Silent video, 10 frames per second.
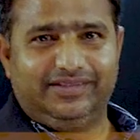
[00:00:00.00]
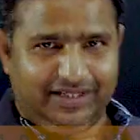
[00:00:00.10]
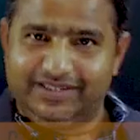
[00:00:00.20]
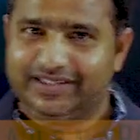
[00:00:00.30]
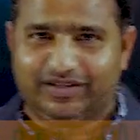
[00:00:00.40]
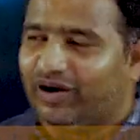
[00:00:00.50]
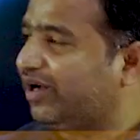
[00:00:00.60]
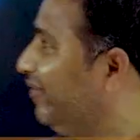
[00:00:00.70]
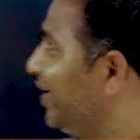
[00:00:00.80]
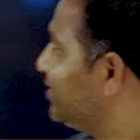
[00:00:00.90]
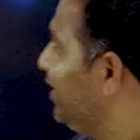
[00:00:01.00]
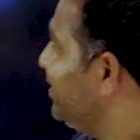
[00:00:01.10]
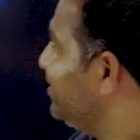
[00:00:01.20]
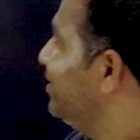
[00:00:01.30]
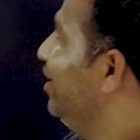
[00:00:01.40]
Is it convex
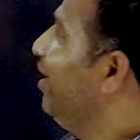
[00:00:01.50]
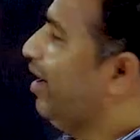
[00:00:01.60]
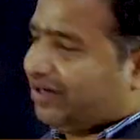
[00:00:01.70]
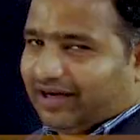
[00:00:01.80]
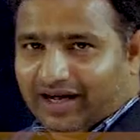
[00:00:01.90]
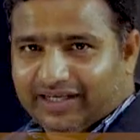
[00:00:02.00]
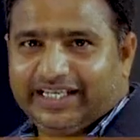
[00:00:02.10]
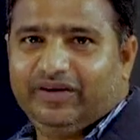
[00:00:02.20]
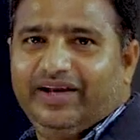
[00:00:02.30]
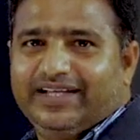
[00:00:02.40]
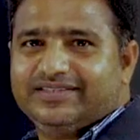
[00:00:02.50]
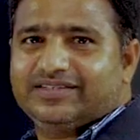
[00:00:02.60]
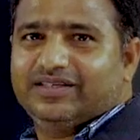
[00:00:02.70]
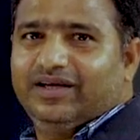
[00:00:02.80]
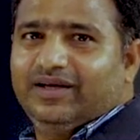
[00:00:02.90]
lens or concave lens?